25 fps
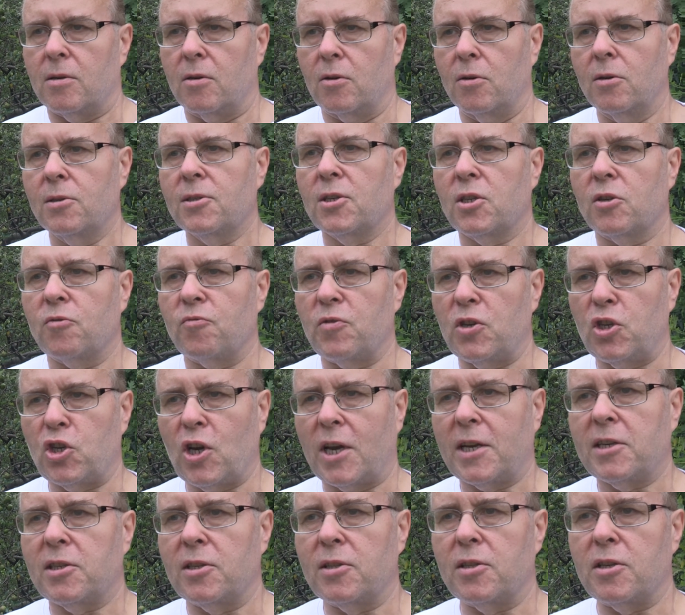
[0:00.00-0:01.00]
also
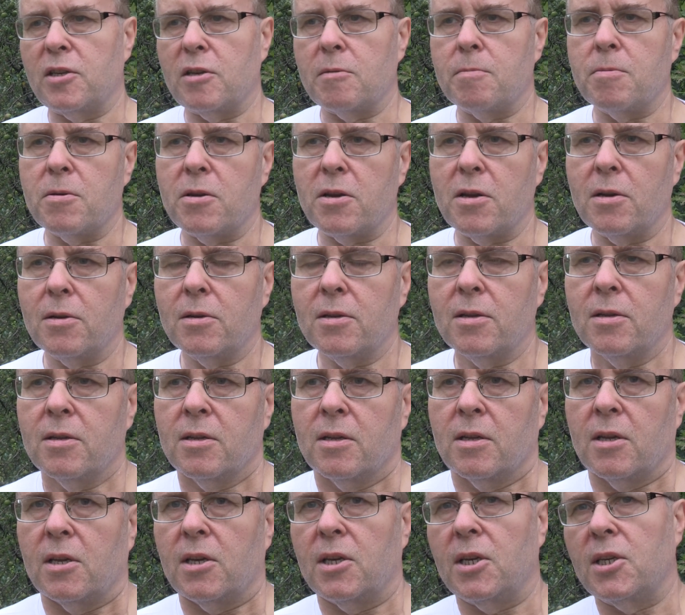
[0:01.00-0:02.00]
rejected the appeal.
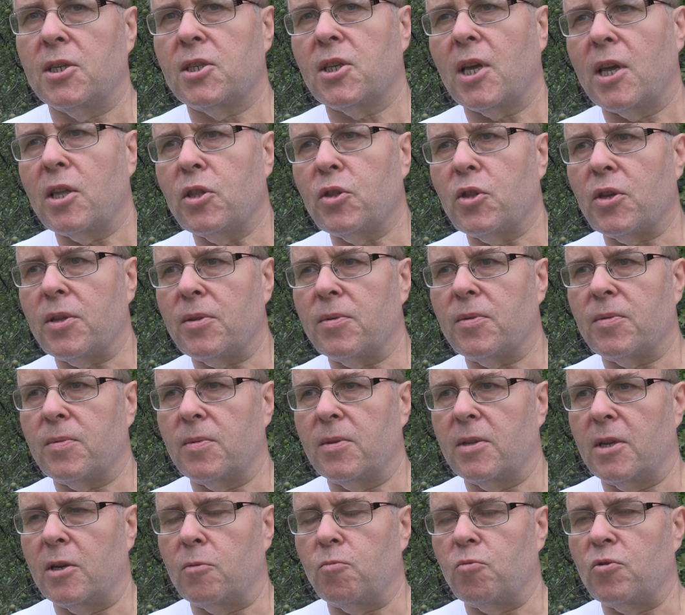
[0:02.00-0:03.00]
He said that
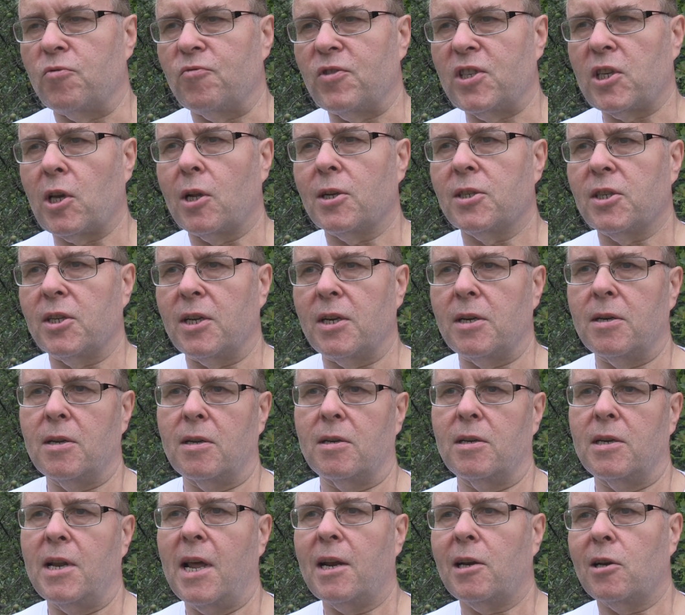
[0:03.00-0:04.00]
it would result
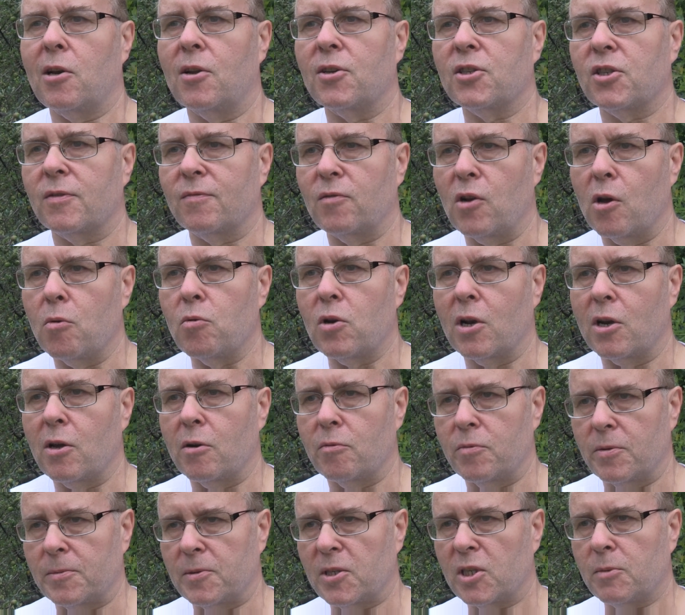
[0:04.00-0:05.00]
in net loss of local
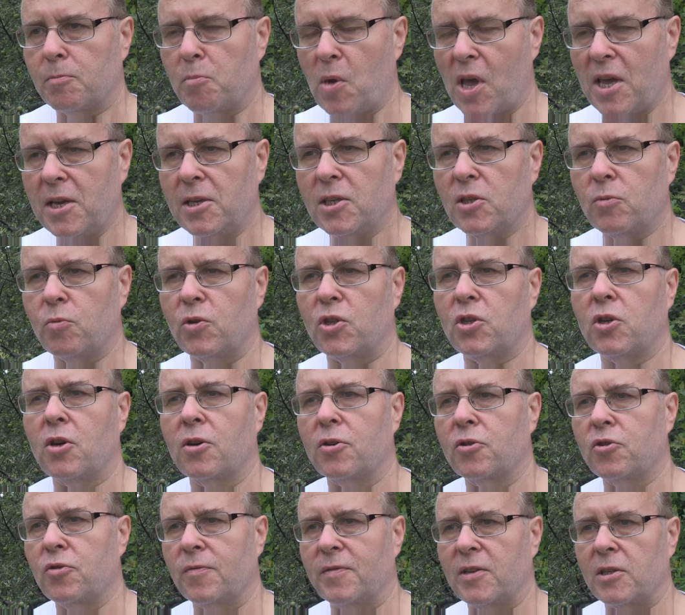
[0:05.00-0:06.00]
open space, which
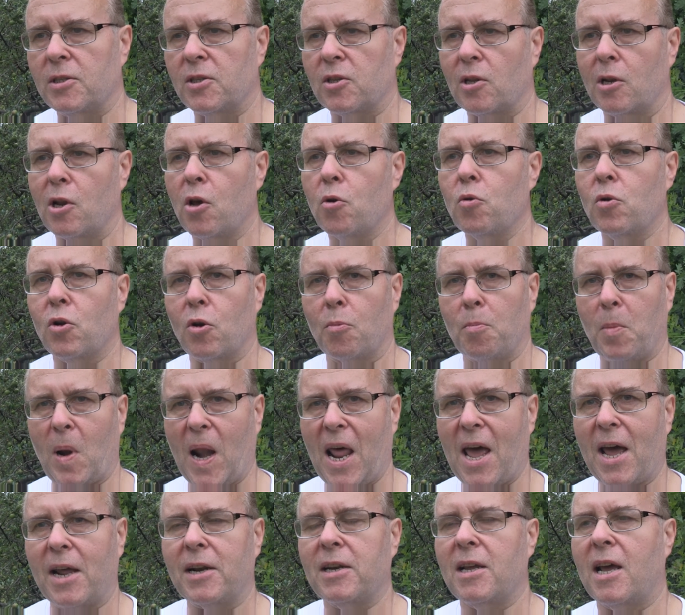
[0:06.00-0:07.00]
contravenes the local
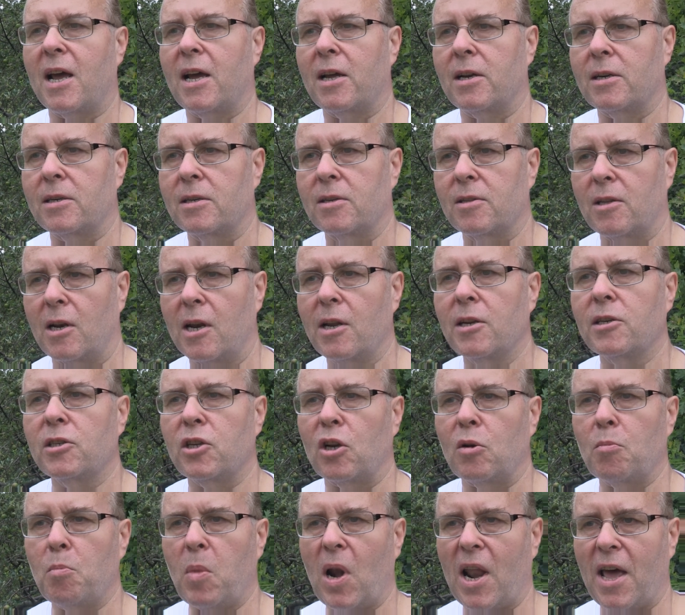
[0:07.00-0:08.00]
plan and the
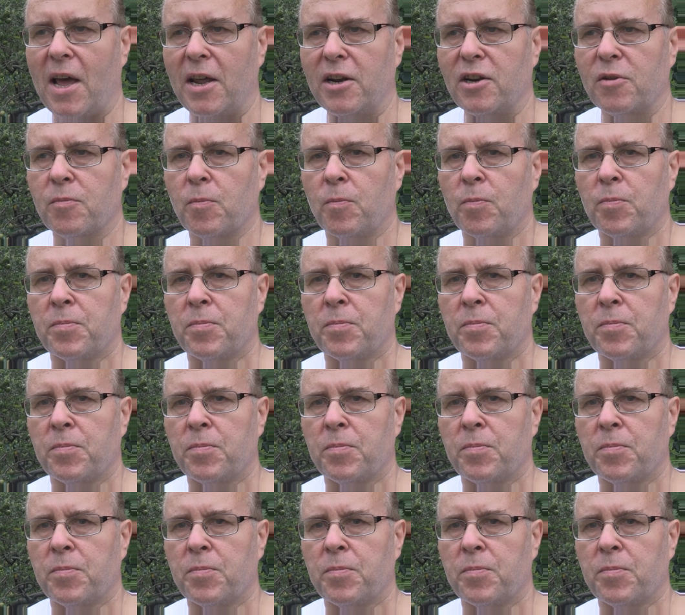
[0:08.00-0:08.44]
London plan.